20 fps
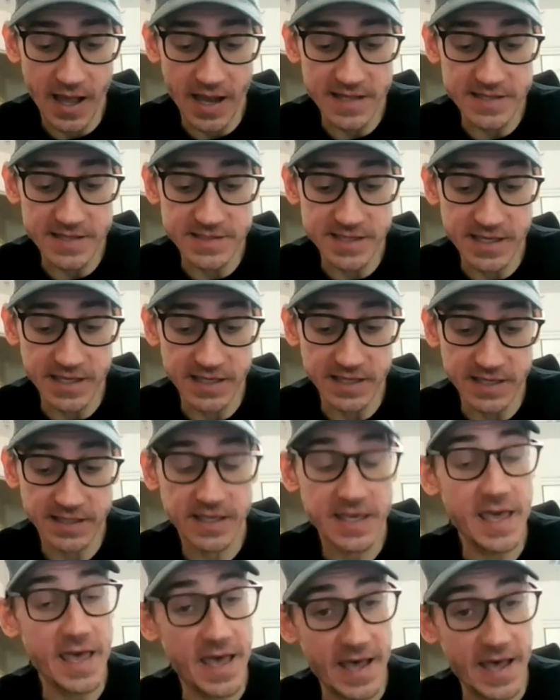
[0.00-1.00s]
I
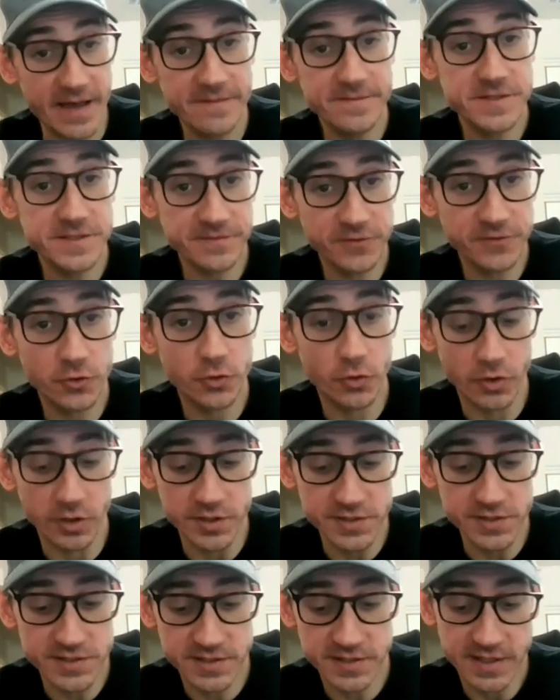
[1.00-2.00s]
did calves, of
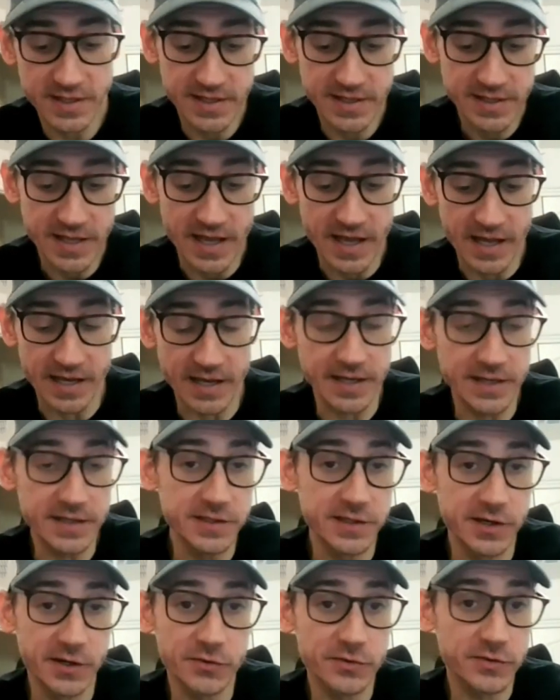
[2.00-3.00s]
course. Uh,
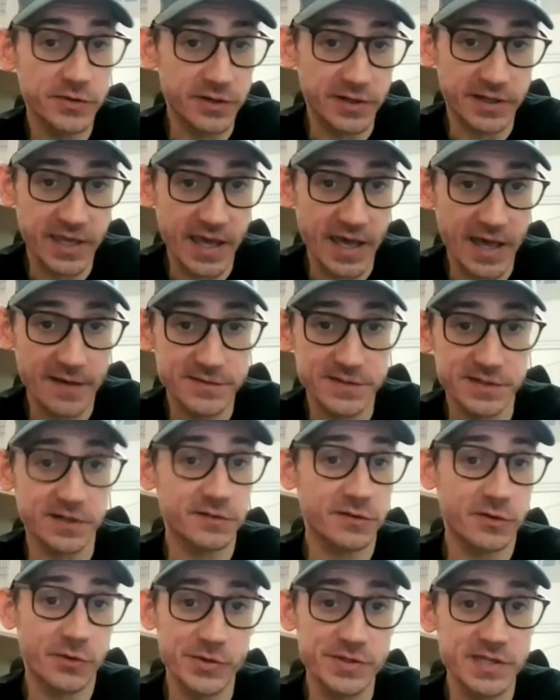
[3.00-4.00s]
you know, your calves
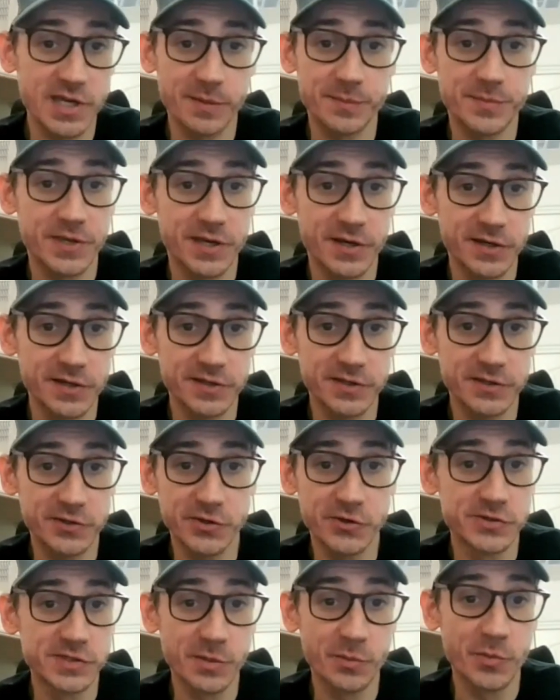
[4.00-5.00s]
they always help you
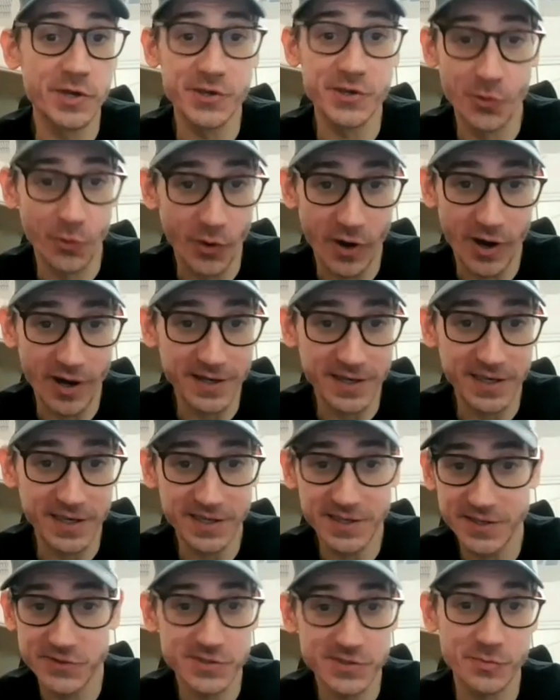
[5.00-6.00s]
use them when you're
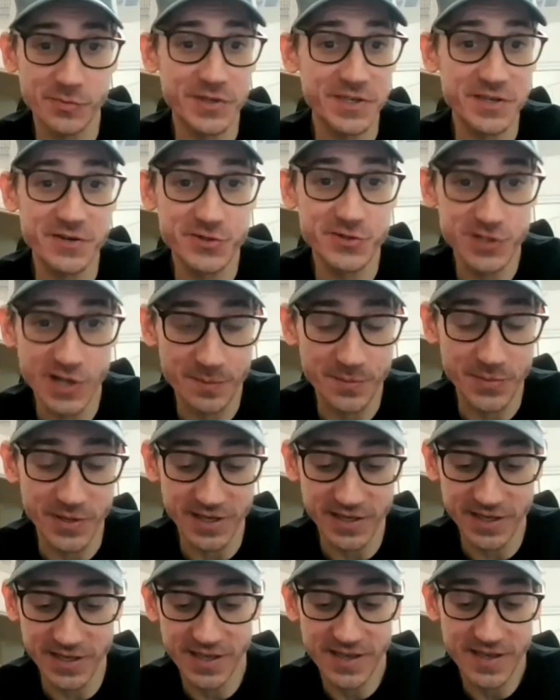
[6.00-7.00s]
walking, use them when you're
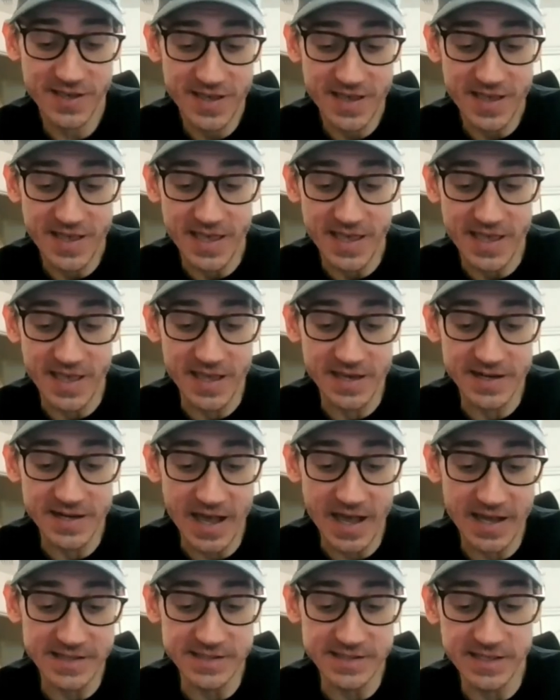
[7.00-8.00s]
jumping,
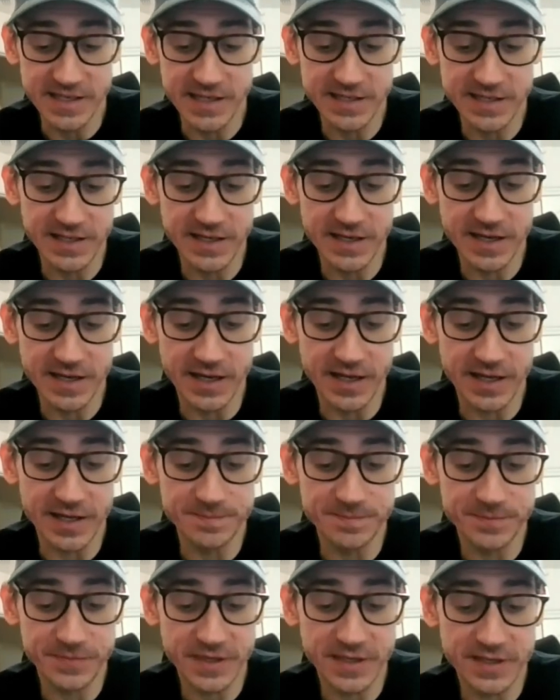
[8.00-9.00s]
and I did
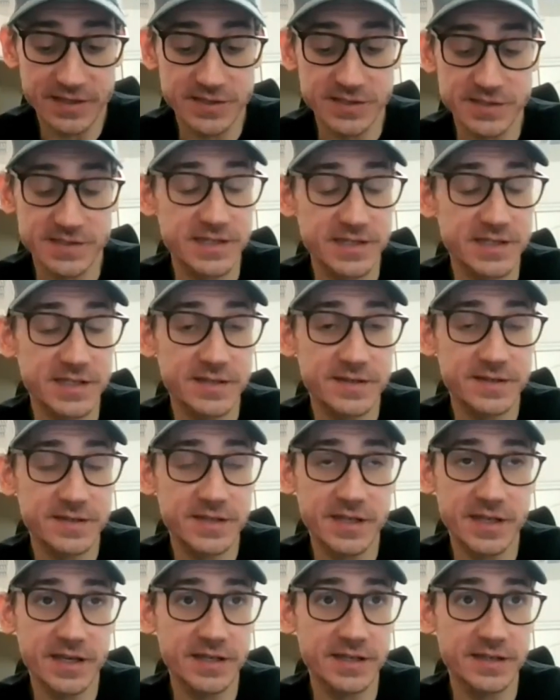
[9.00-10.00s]
uh, just a,
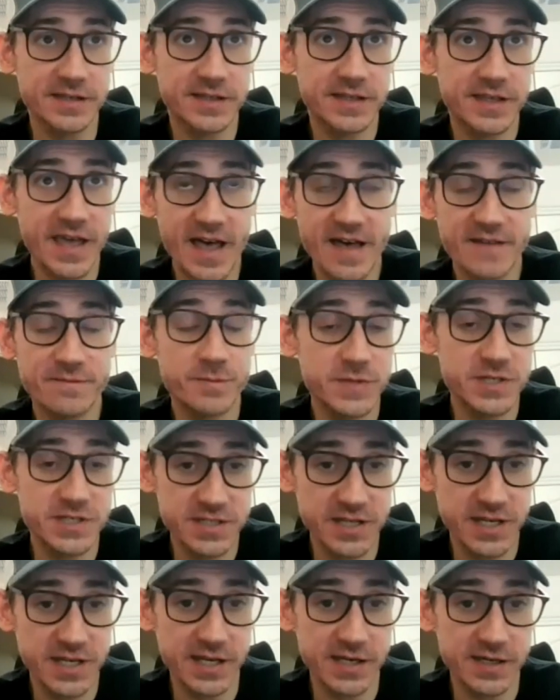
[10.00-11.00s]
a, calf
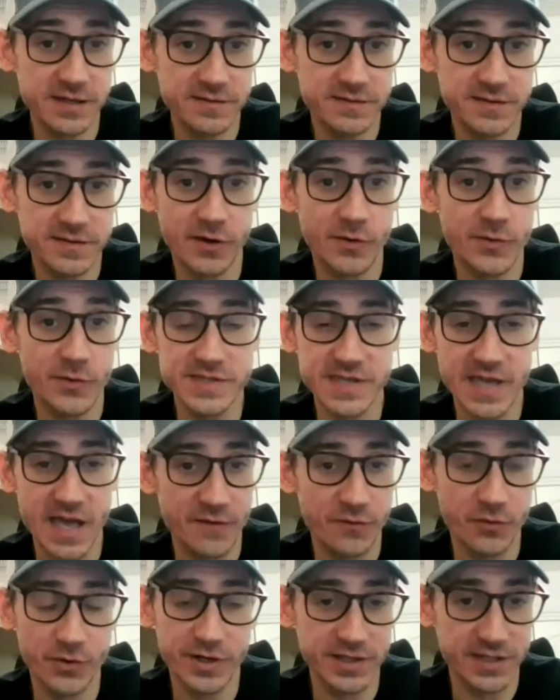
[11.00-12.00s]
machine. They always
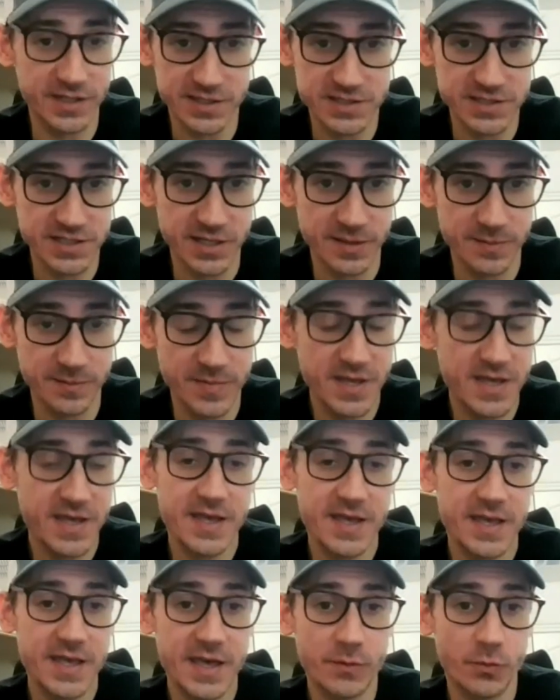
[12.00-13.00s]
have one at the gym
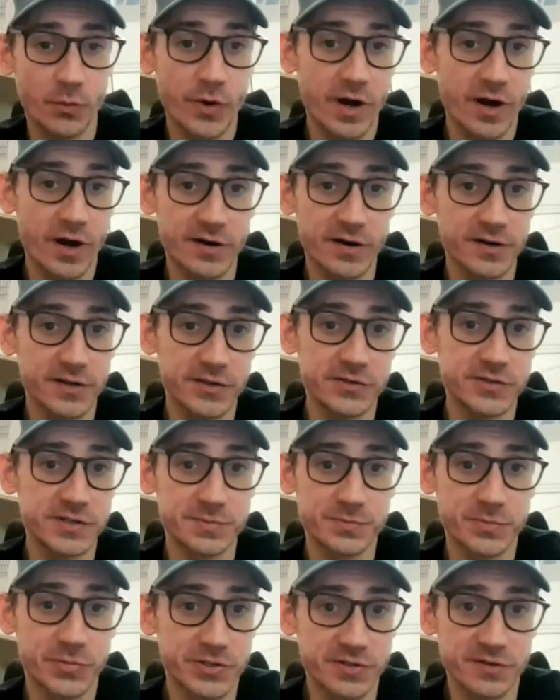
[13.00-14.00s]
where you
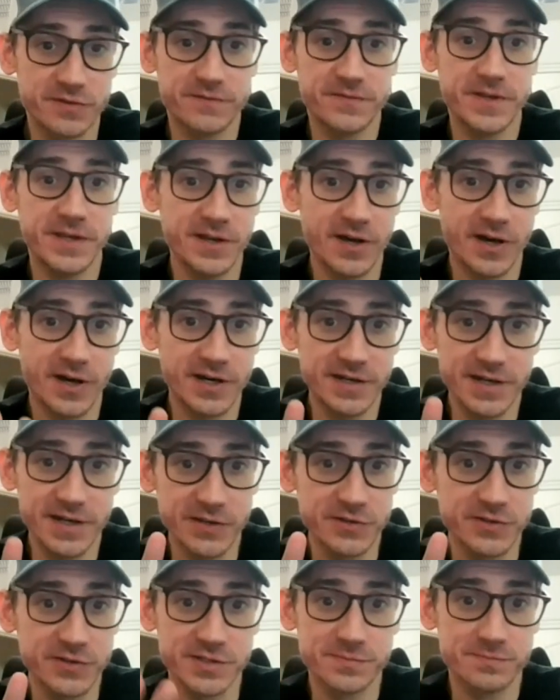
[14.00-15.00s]
just put your feet on
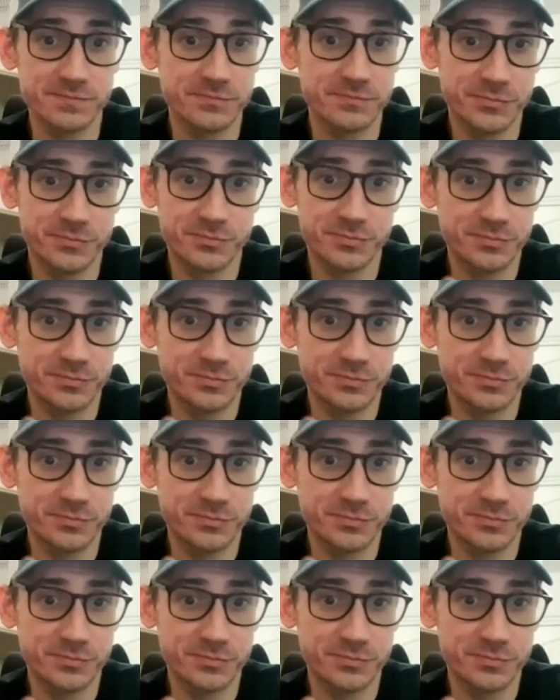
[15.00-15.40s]
and you just